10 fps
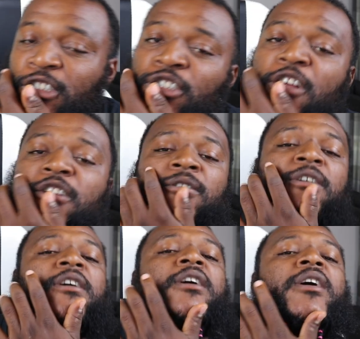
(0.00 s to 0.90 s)
the struggle.
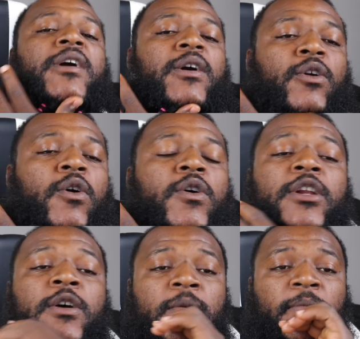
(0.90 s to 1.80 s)
Growing
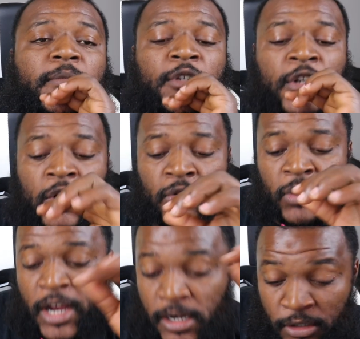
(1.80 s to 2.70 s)
up, you know, you
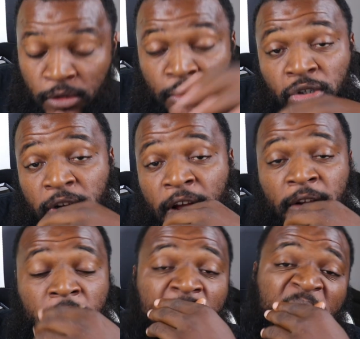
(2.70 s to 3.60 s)
gotta do what you gotta
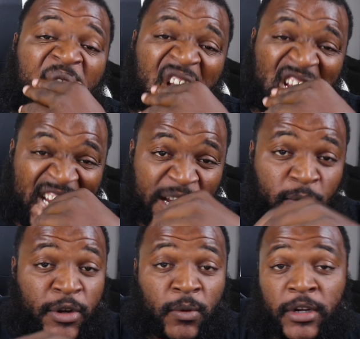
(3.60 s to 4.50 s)
do to get
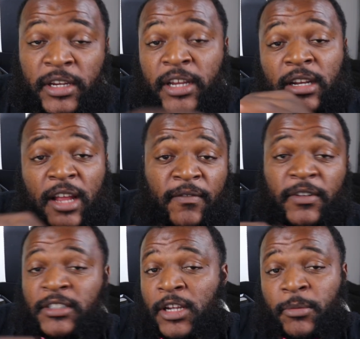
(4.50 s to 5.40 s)
where you want to get in life
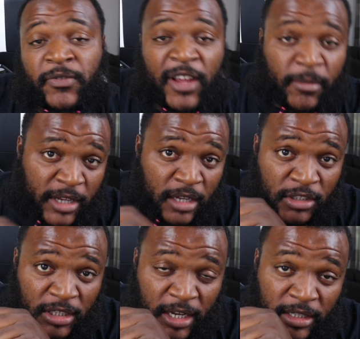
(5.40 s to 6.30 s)
and to help your family out and
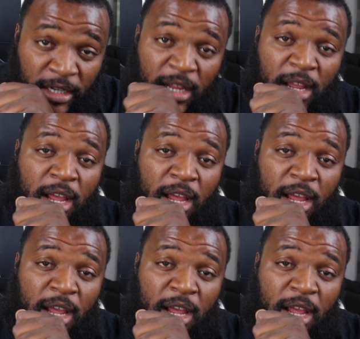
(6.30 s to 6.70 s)
shit like that.